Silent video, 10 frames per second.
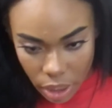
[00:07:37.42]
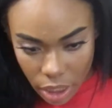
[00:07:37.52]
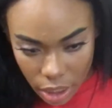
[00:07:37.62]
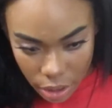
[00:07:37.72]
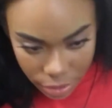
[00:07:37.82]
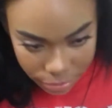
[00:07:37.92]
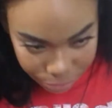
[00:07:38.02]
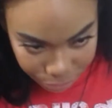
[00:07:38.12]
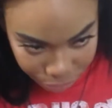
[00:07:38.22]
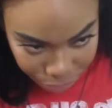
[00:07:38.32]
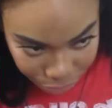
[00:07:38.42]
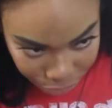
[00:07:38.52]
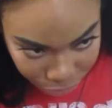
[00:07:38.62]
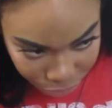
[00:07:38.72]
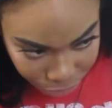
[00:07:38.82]

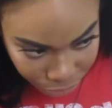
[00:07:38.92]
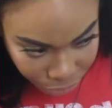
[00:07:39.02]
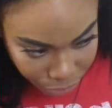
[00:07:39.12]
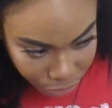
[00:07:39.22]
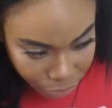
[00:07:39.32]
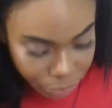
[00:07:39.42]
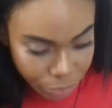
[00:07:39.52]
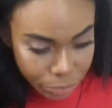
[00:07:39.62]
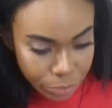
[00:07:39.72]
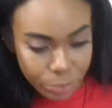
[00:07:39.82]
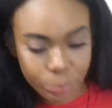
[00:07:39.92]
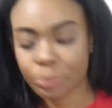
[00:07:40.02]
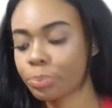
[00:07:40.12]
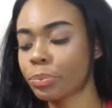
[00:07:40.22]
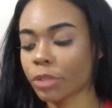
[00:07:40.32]

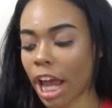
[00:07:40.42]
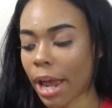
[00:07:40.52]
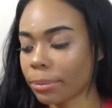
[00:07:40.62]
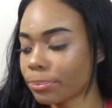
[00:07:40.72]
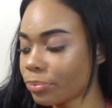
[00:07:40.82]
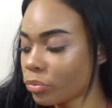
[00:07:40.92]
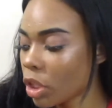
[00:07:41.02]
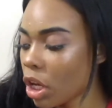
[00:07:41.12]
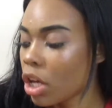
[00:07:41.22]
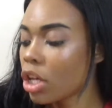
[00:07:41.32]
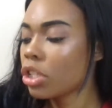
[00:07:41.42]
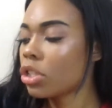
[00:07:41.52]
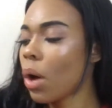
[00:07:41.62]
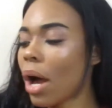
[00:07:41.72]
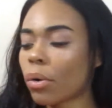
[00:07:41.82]
Yeah. Okay.
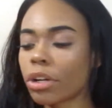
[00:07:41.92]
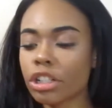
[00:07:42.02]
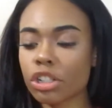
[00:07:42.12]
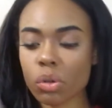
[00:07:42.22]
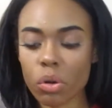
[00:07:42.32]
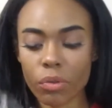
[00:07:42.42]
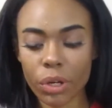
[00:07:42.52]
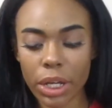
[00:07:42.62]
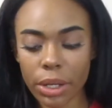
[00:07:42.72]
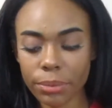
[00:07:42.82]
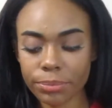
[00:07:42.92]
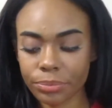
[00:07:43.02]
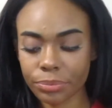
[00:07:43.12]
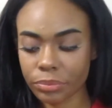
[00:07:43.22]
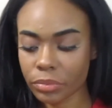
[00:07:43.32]
So I ordered jewelry.
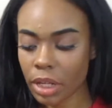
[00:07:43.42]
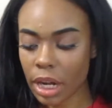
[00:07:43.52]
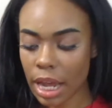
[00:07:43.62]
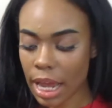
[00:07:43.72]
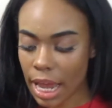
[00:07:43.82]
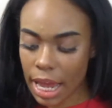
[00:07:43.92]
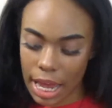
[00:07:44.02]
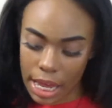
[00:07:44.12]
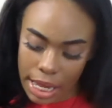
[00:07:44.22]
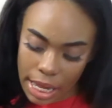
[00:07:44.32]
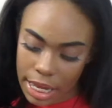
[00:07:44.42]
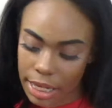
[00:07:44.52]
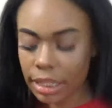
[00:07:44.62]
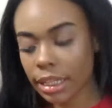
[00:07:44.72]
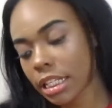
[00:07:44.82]

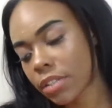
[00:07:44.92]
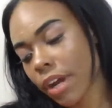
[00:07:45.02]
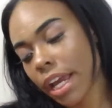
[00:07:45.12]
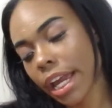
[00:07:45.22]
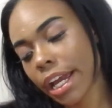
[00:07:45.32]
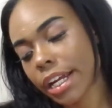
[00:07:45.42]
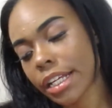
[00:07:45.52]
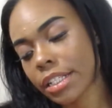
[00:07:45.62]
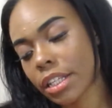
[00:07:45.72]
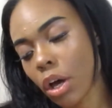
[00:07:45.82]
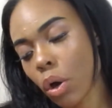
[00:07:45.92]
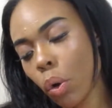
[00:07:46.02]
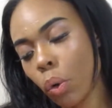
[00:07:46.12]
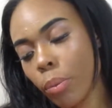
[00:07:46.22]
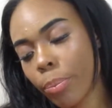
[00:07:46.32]
And this right here is the
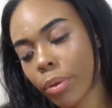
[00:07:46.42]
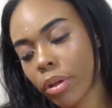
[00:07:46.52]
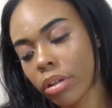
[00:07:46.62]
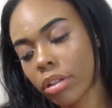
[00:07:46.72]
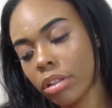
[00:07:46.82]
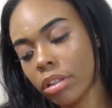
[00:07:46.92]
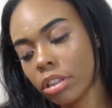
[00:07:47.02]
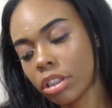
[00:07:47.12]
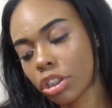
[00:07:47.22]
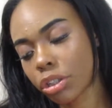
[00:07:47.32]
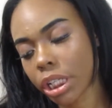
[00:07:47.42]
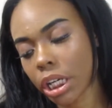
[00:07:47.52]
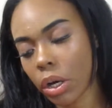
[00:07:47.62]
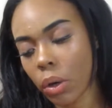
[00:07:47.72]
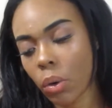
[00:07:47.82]
Hoop
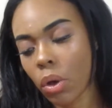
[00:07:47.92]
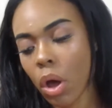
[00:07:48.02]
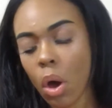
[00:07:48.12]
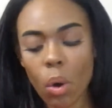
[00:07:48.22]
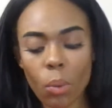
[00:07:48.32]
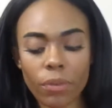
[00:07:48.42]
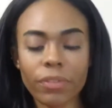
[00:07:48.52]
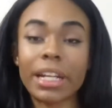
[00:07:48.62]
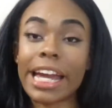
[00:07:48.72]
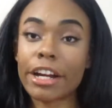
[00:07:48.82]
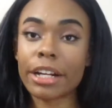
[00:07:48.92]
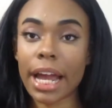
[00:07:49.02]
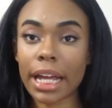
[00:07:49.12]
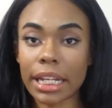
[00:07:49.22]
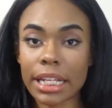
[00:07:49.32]
Trio with layered
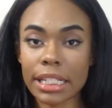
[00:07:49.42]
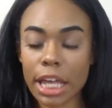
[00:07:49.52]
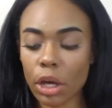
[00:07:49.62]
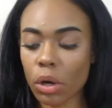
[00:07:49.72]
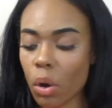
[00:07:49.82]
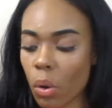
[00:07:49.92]
necklace in